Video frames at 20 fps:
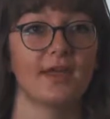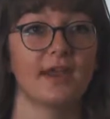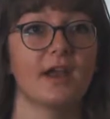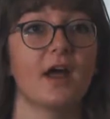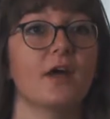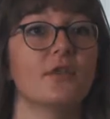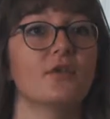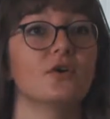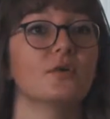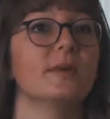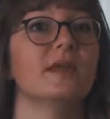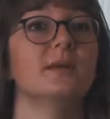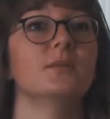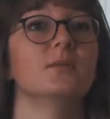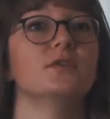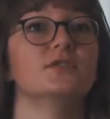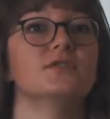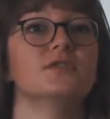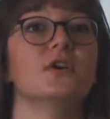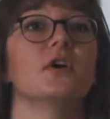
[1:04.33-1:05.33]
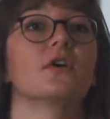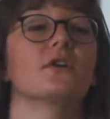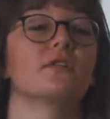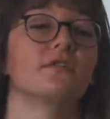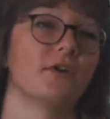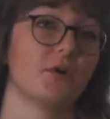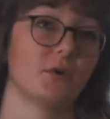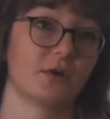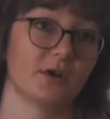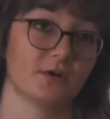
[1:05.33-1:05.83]
that other people took
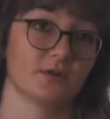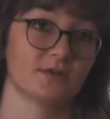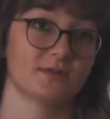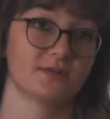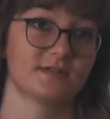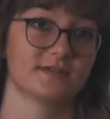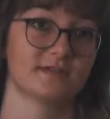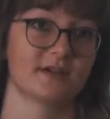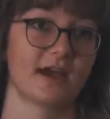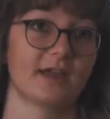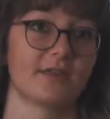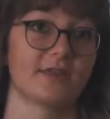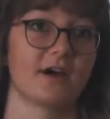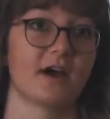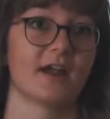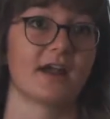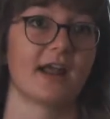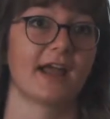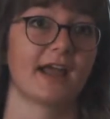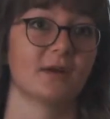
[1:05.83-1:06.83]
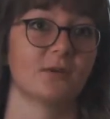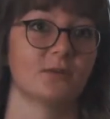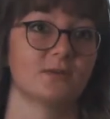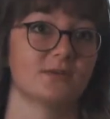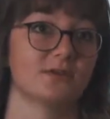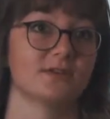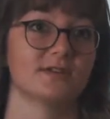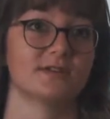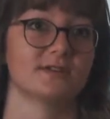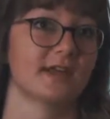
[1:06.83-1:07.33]
photos. I thought I would
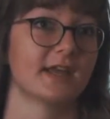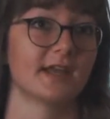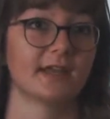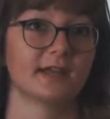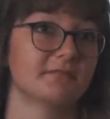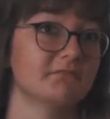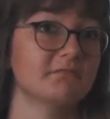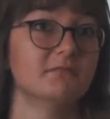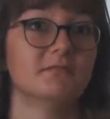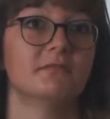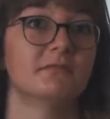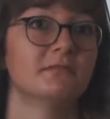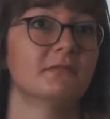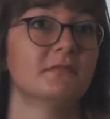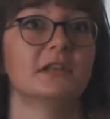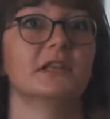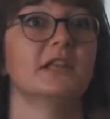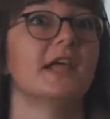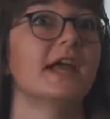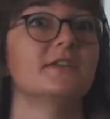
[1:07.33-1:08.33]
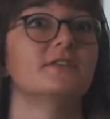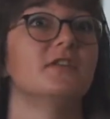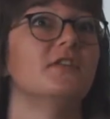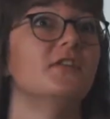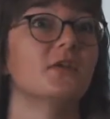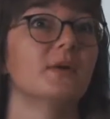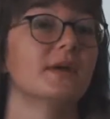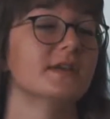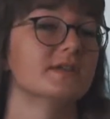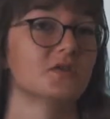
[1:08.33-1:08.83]
just like like to
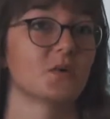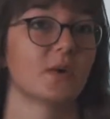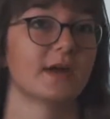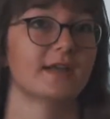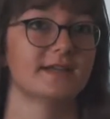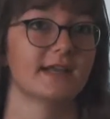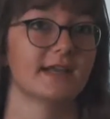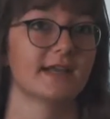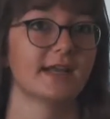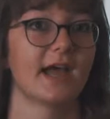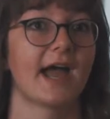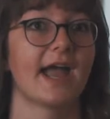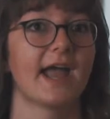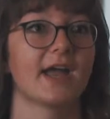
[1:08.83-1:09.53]
do it, so I did it. I